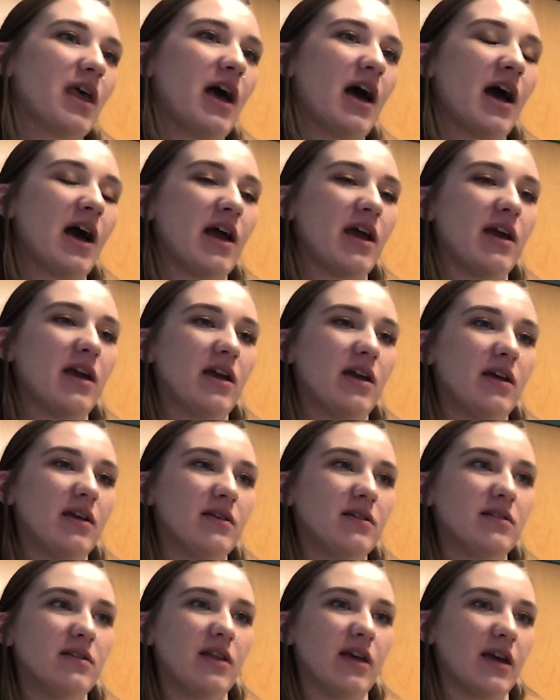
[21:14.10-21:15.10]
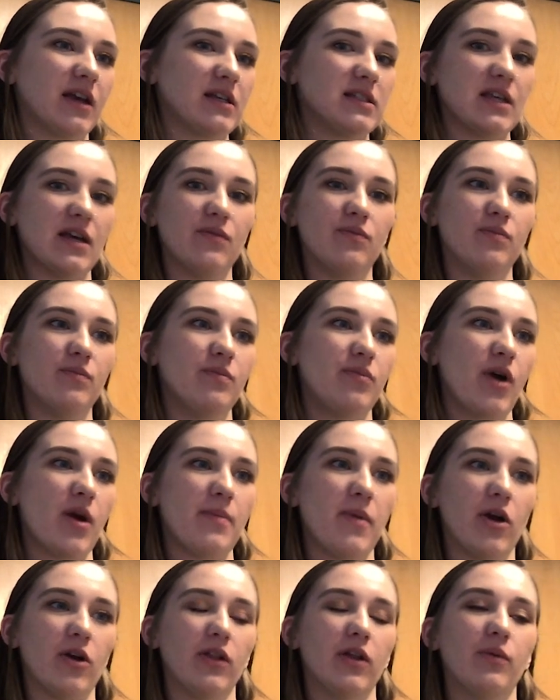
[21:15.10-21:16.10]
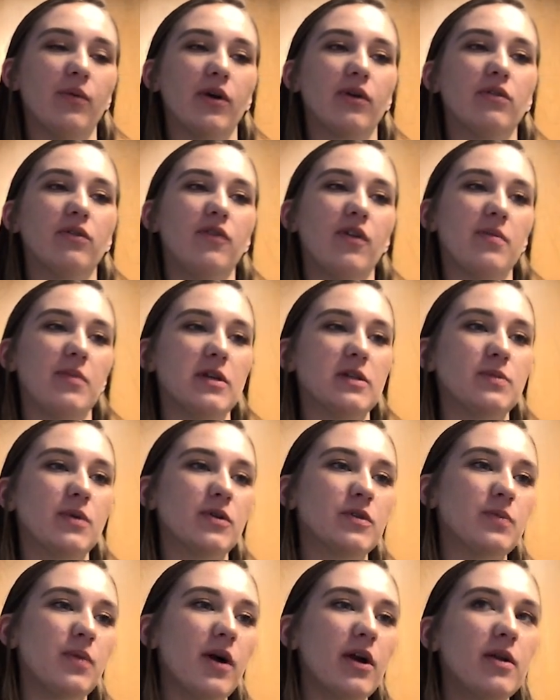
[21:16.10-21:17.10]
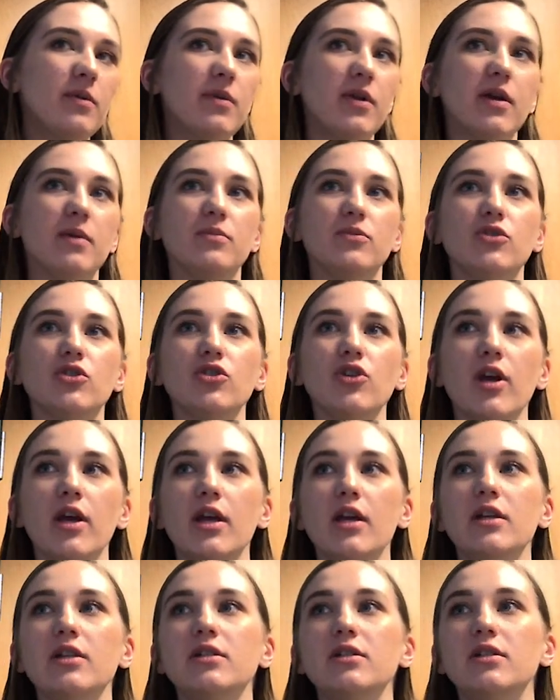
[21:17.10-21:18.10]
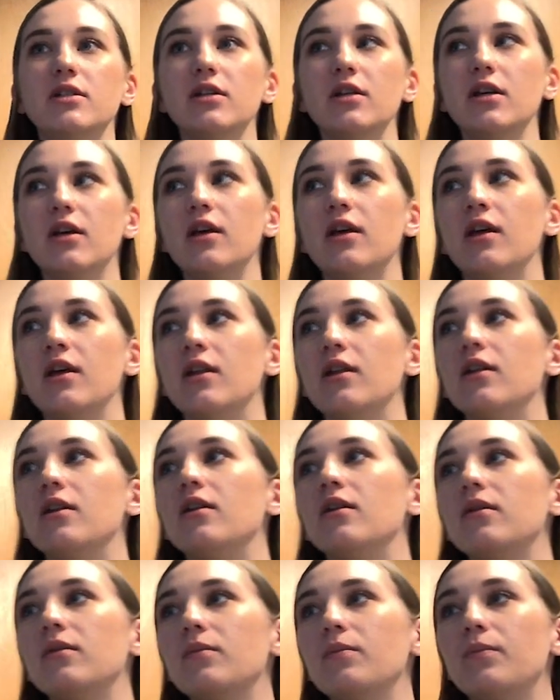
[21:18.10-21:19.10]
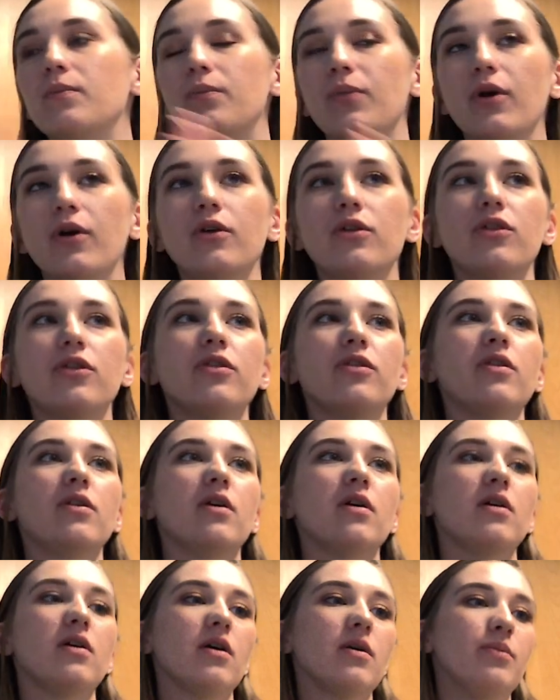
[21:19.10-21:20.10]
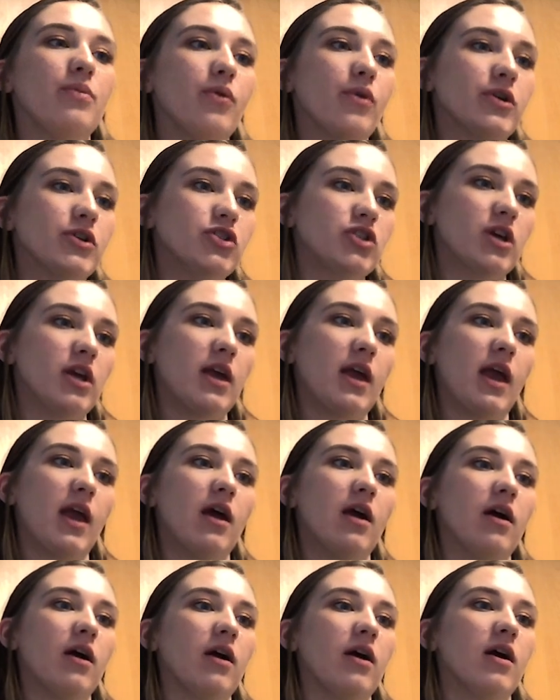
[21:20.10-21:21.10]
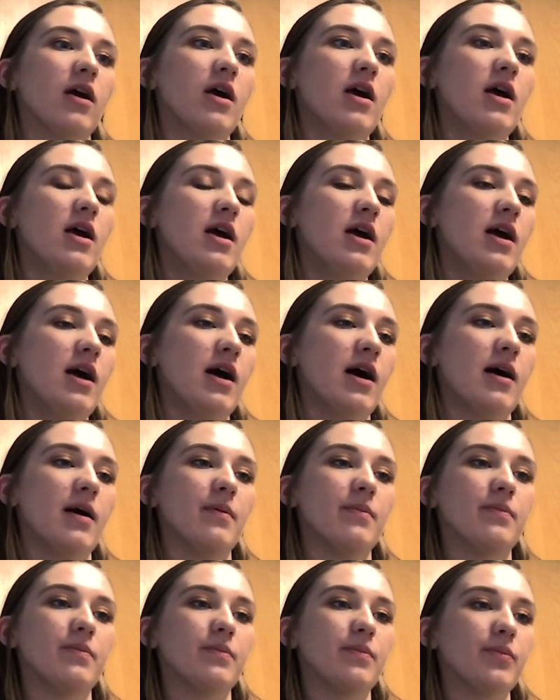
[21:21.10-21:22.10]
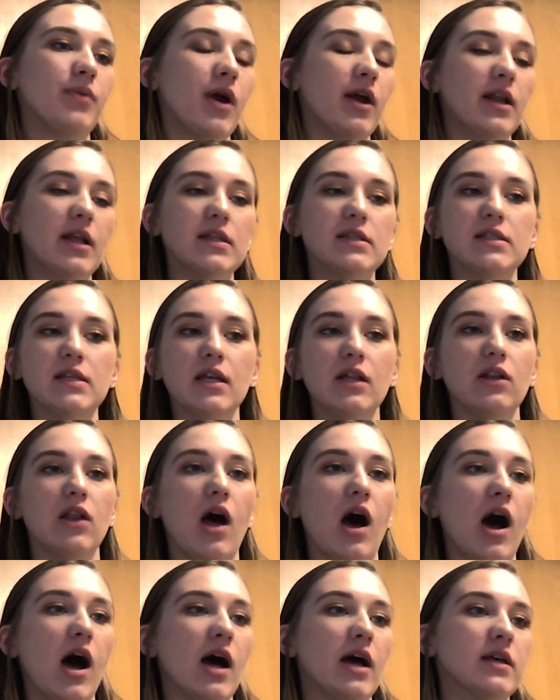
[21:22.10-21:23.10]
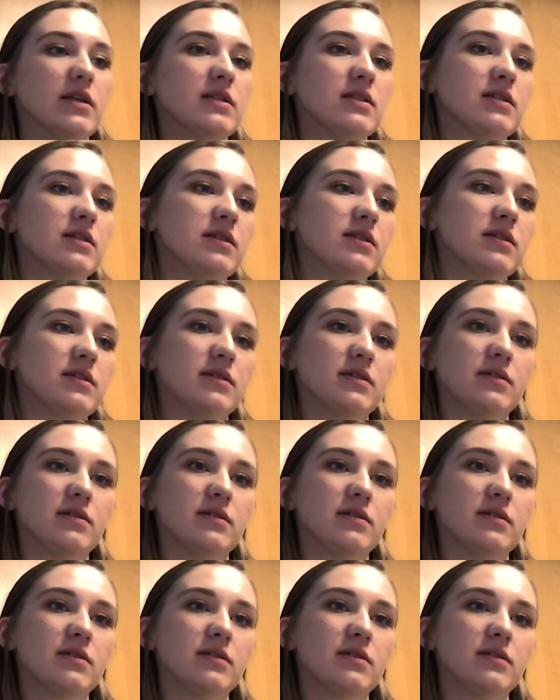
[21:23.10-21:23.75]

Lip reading: I, like I said, primarily work with families postpartum, but I'm trained in birth, abortion care, pregnancy loss,